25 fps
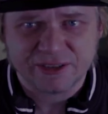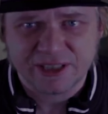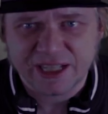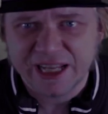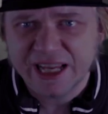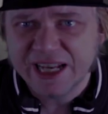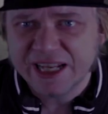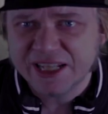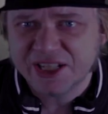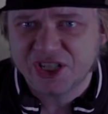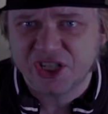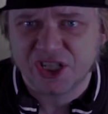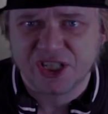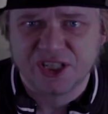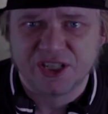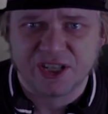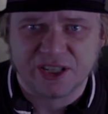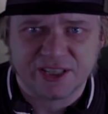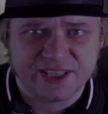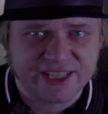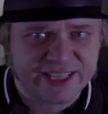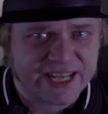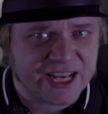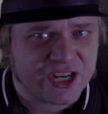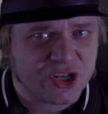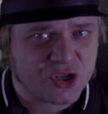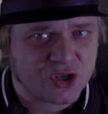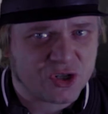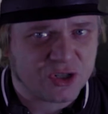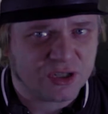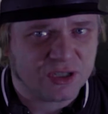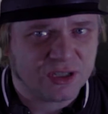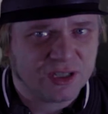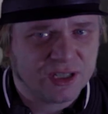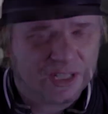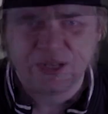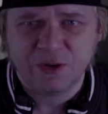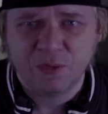It is just not
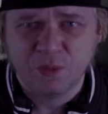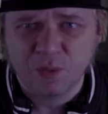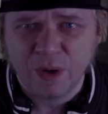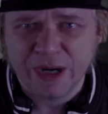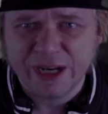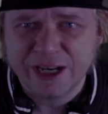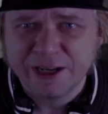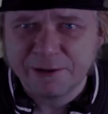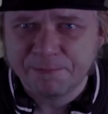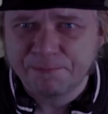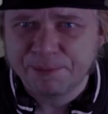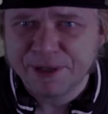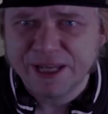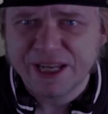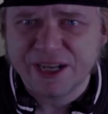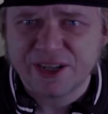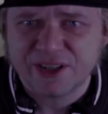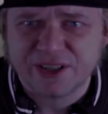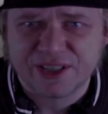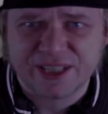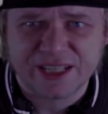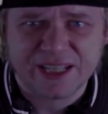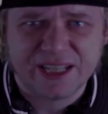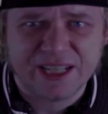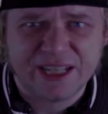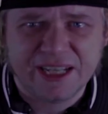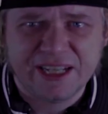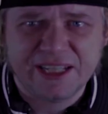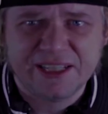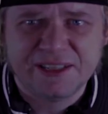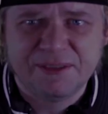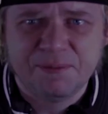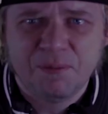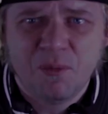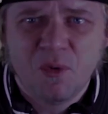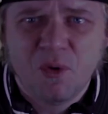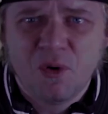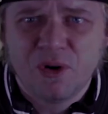central. And when it appears, it
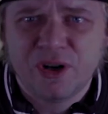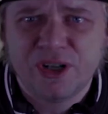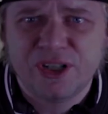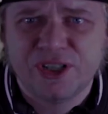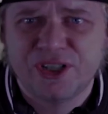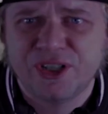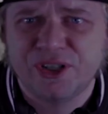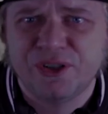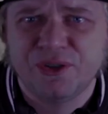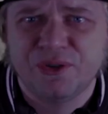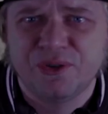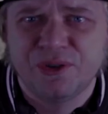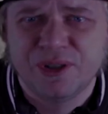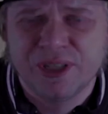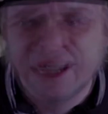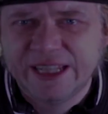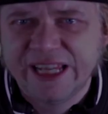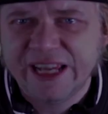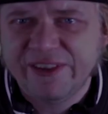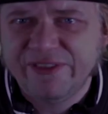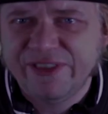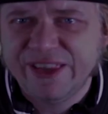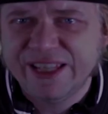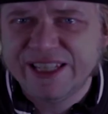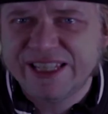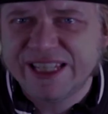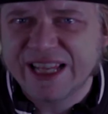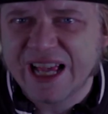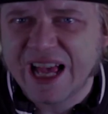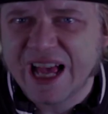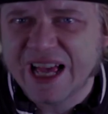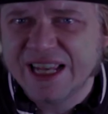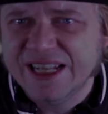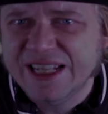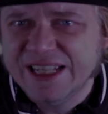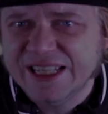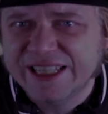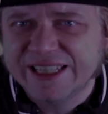is more to give this
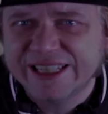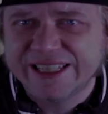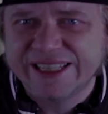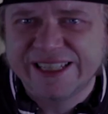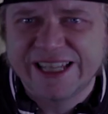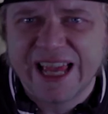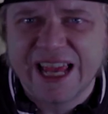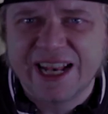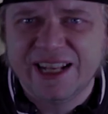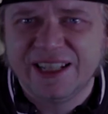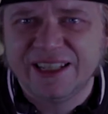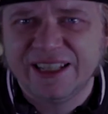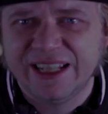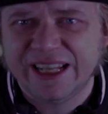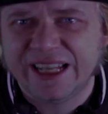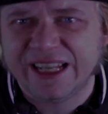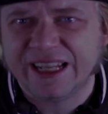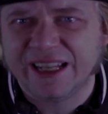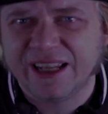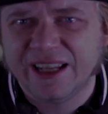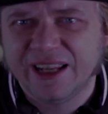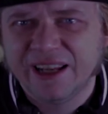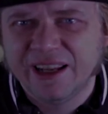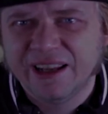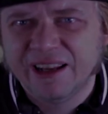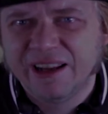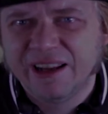unsettling